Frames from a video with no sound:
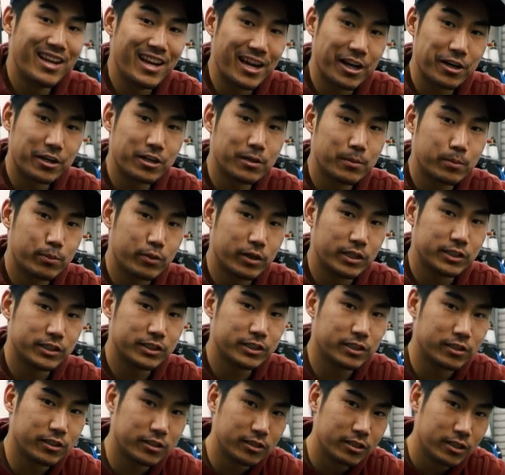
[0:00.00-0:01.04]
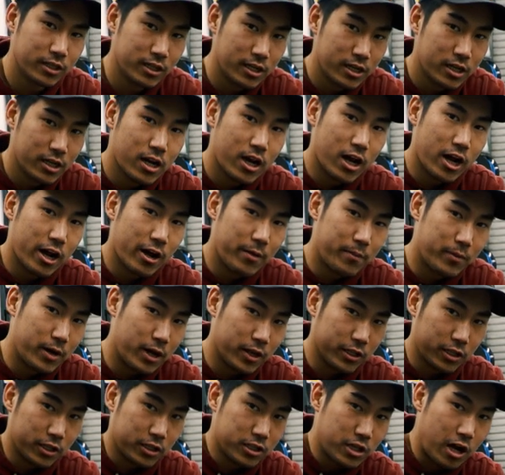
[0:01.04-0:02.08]
air compressor
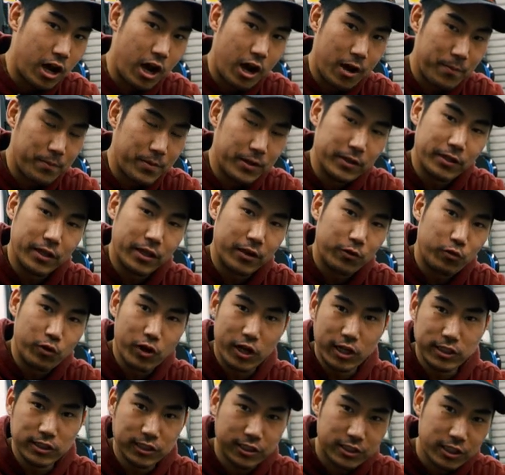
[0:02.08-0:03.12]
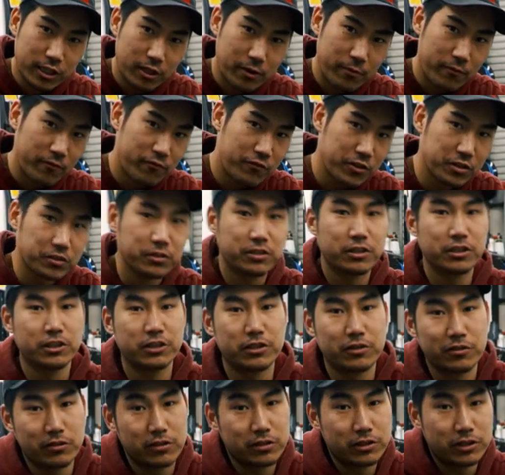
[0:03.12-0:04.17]
on the top, and then run some filters
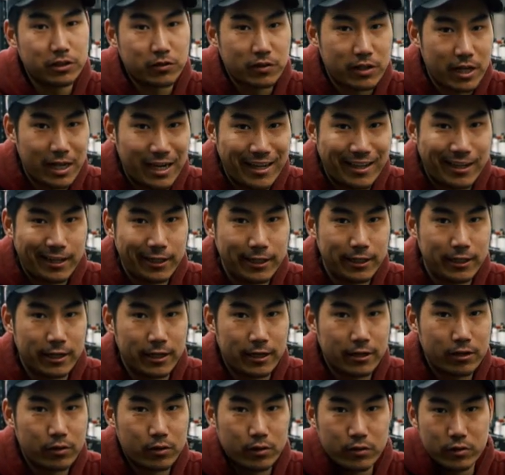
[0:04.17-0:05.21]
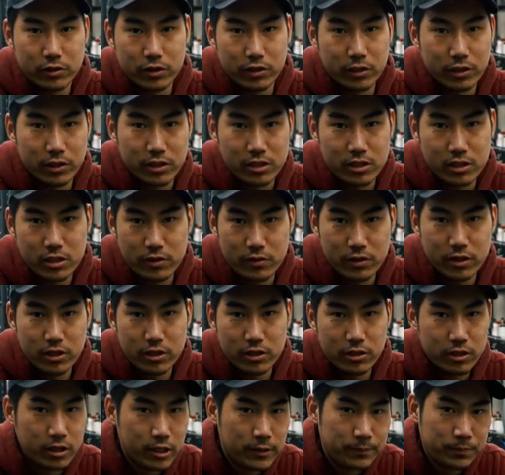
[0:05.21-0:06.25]
through so we get clean air when we're doing
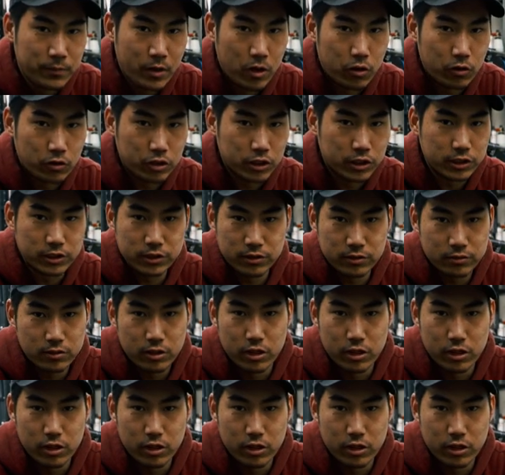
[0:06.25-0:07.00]
interior or just,